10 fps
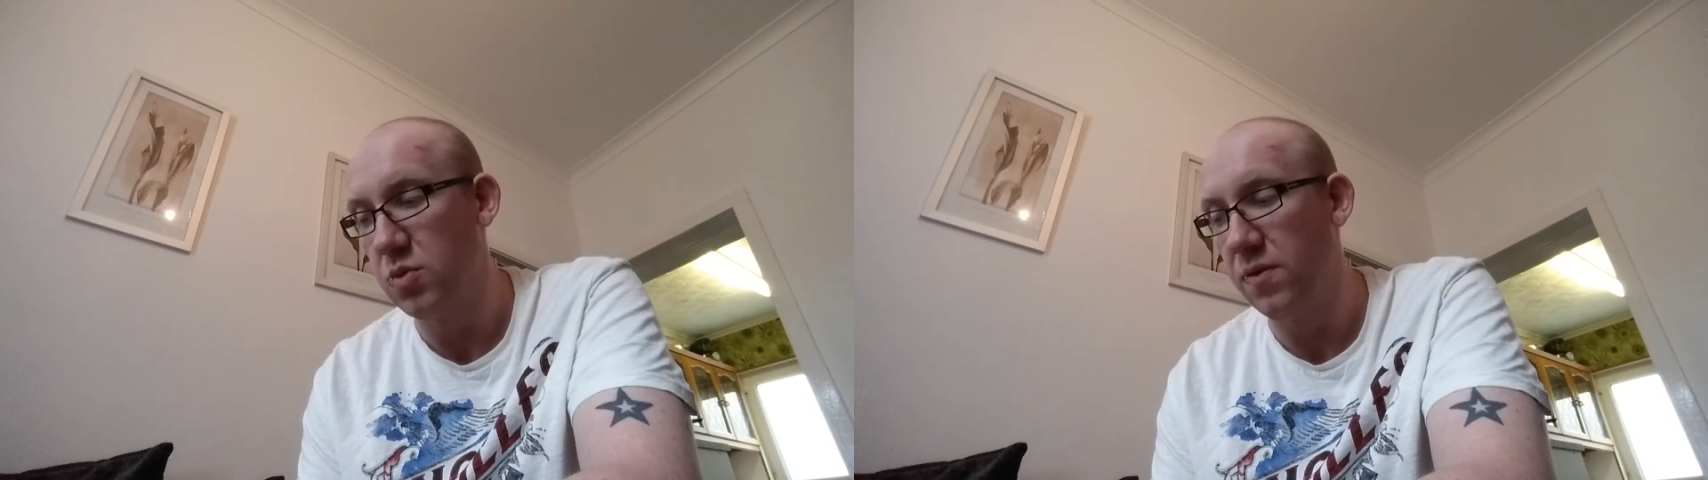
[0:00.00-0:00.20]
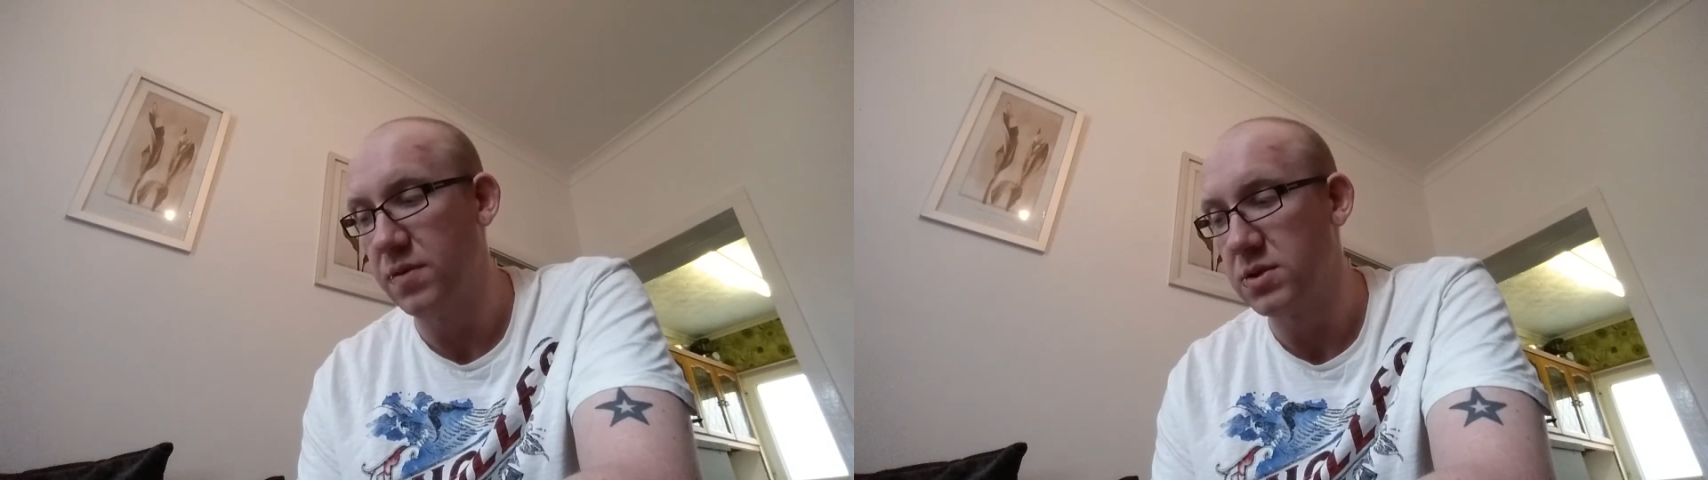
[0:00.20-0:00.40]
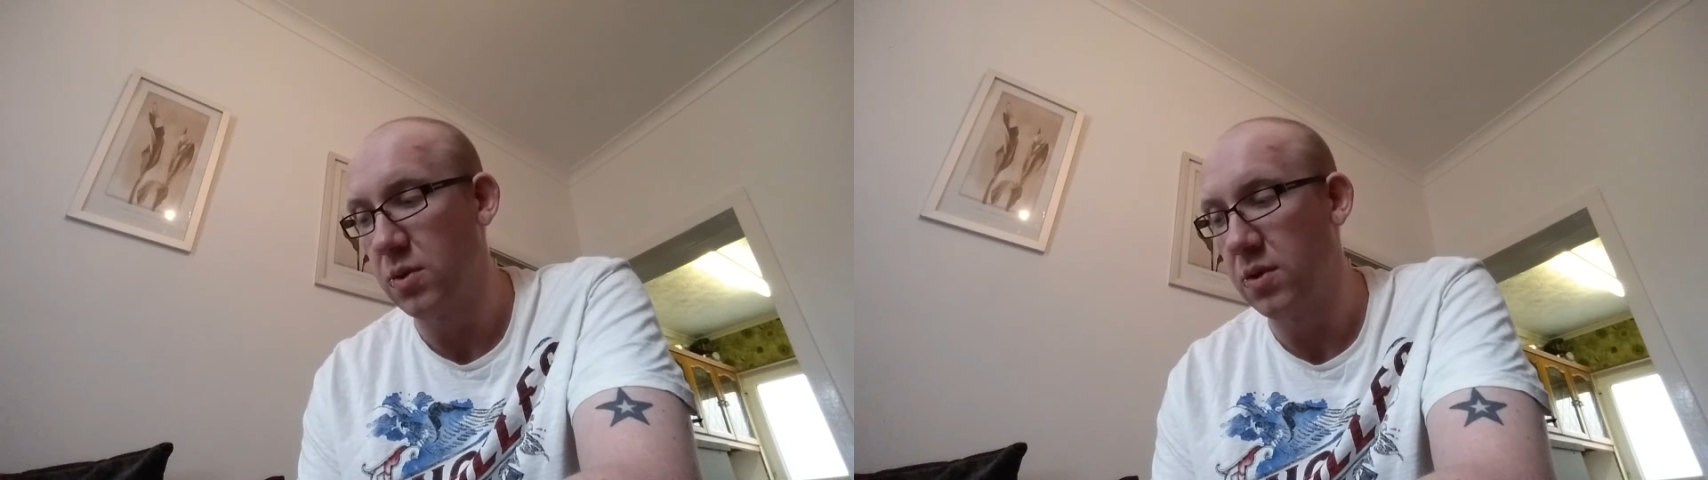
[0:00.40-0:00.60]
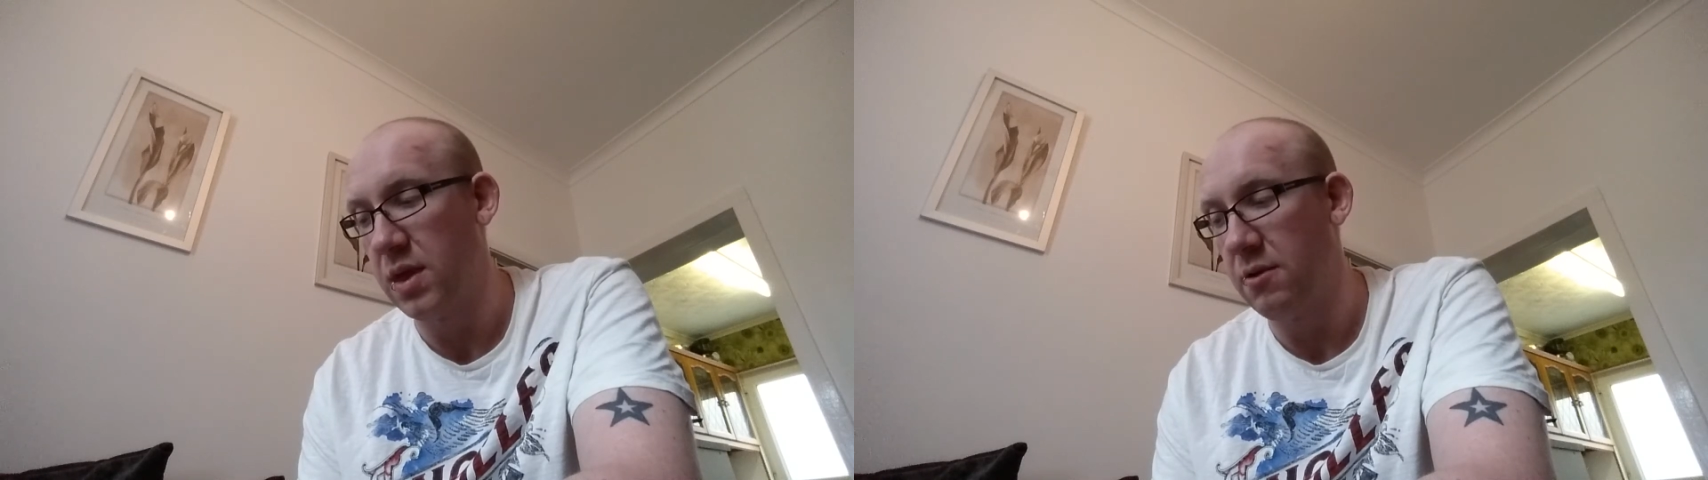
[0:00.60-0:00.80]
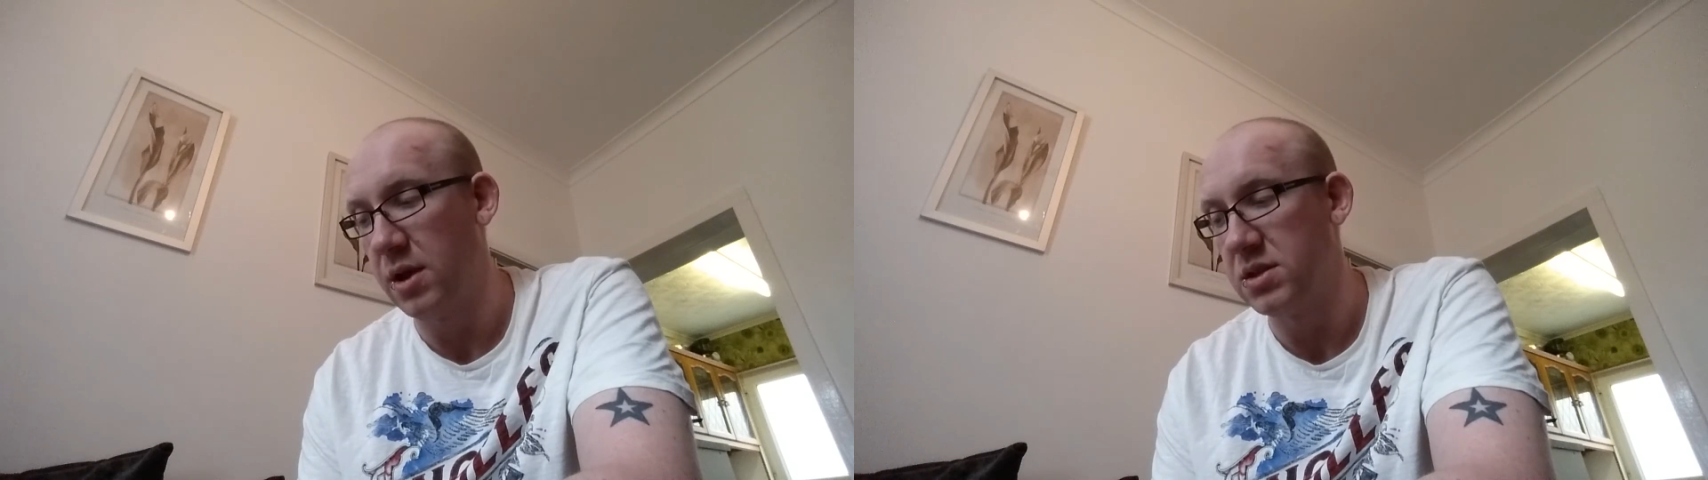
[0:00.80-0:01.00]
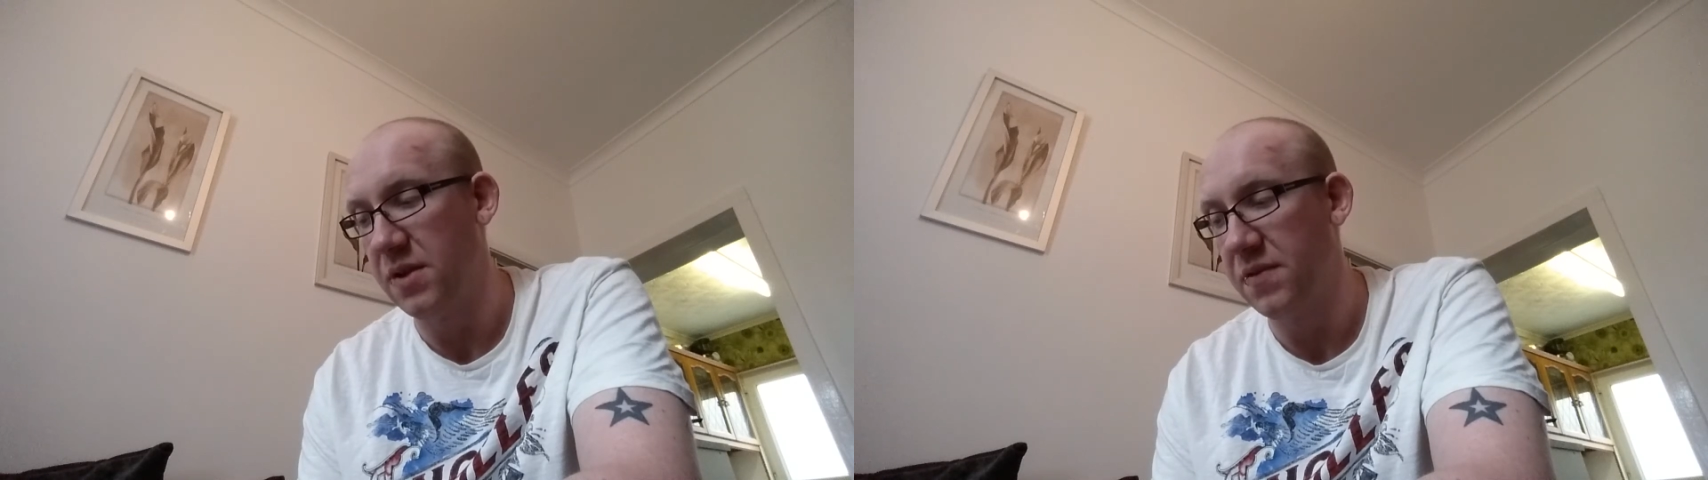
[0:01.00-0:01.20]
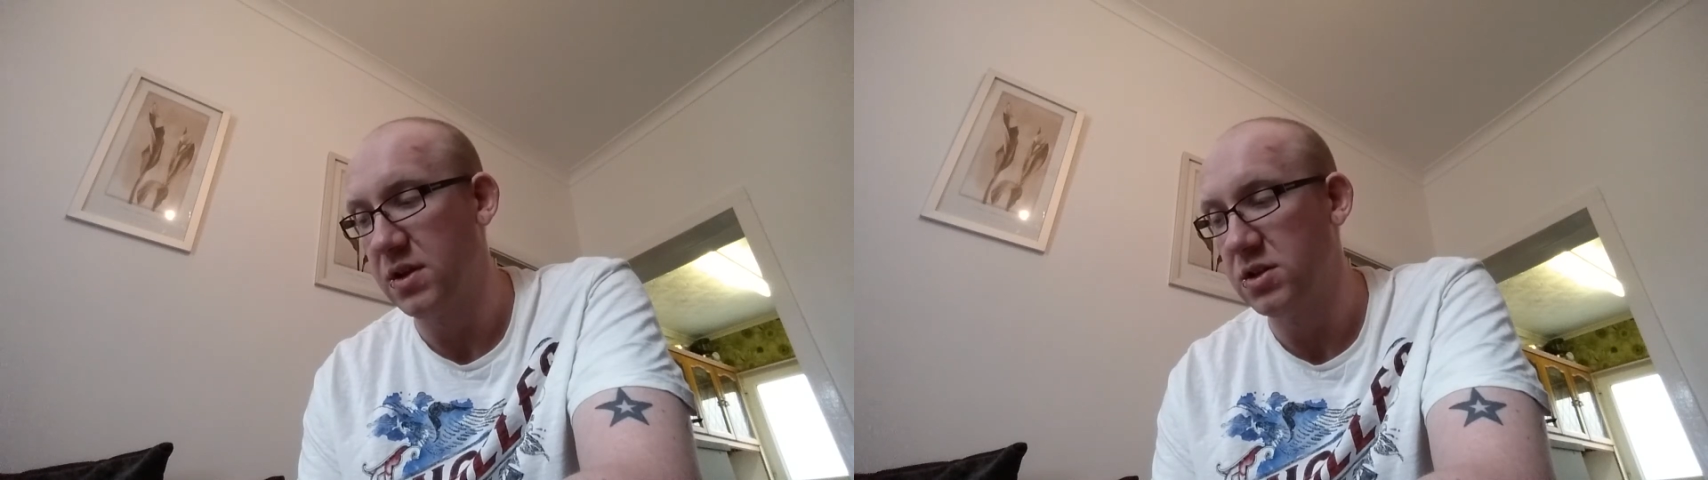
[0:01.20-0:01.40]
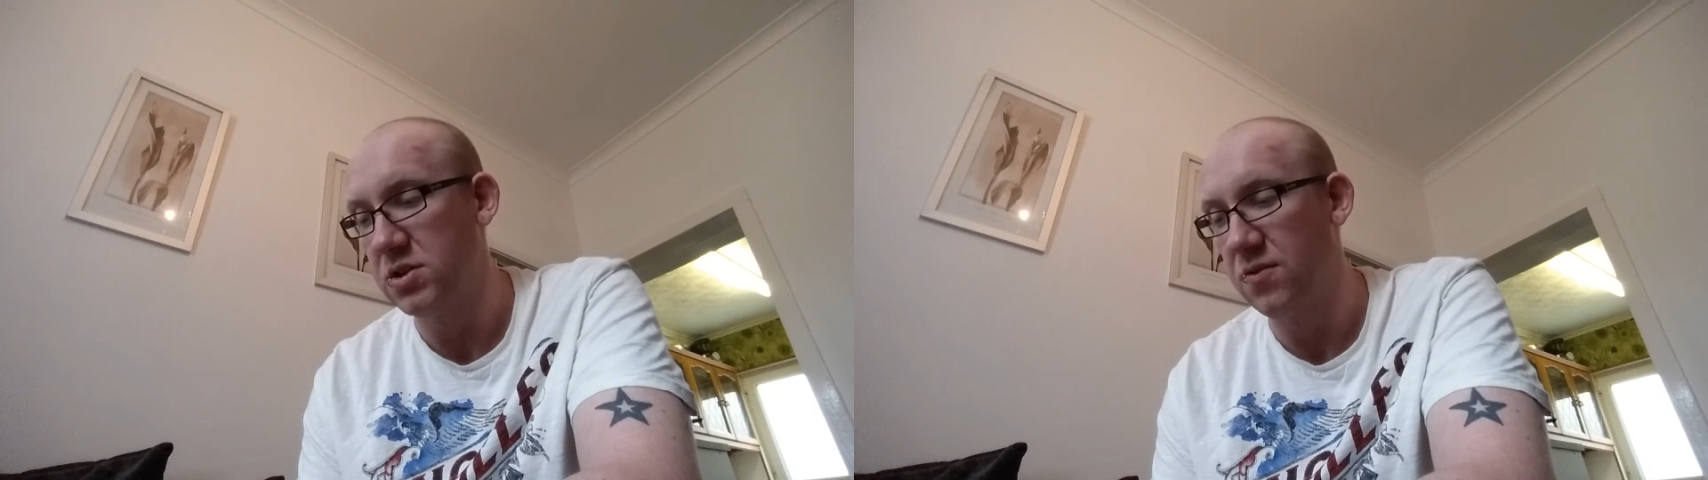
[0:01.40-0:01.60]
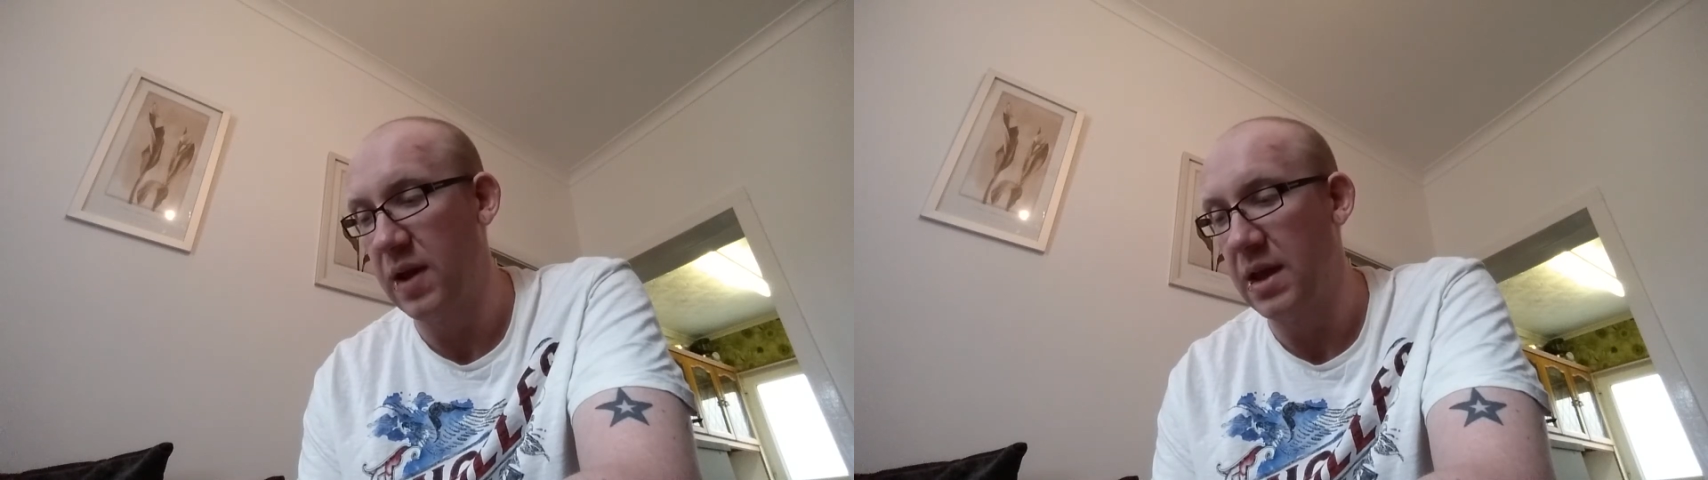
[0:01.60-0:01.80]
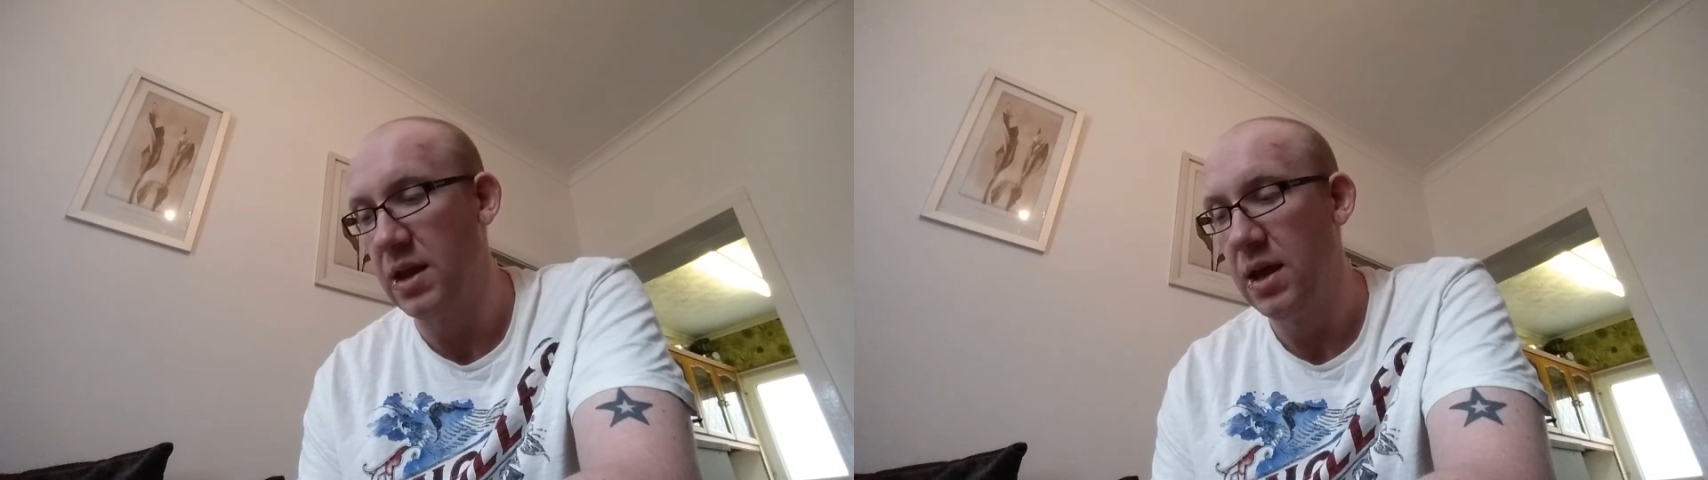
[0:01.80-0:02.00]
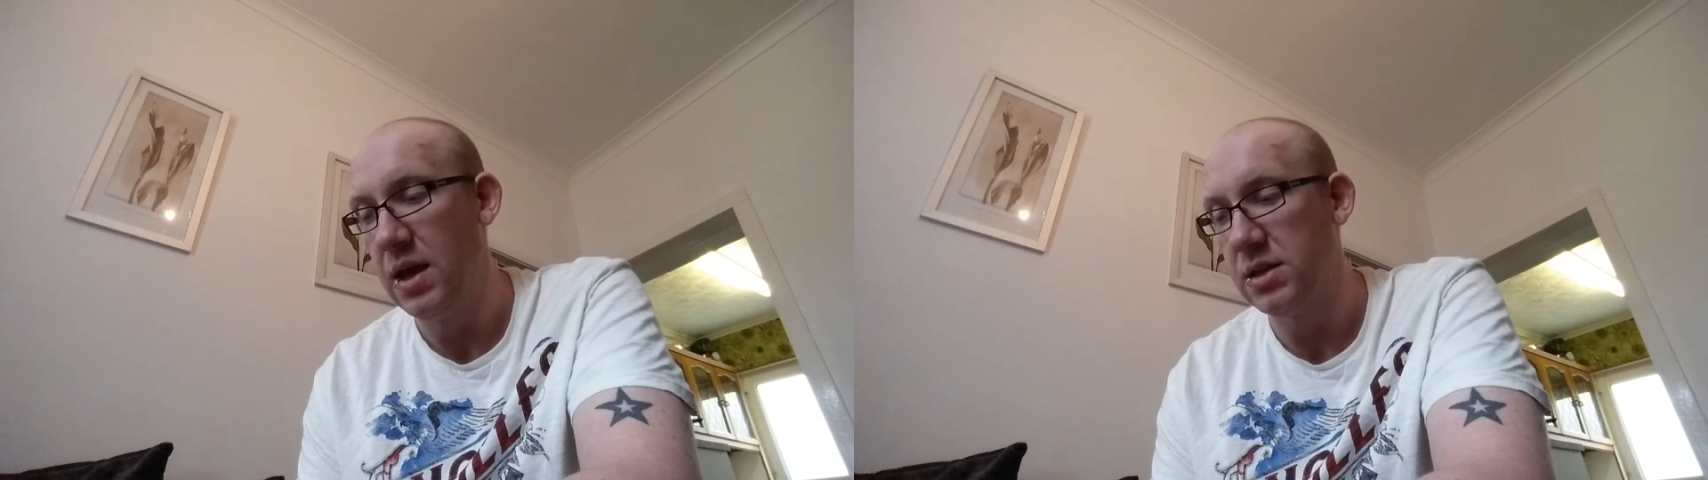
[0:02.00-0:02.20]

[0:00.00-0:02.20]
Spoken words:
move as though they are on difficult terrain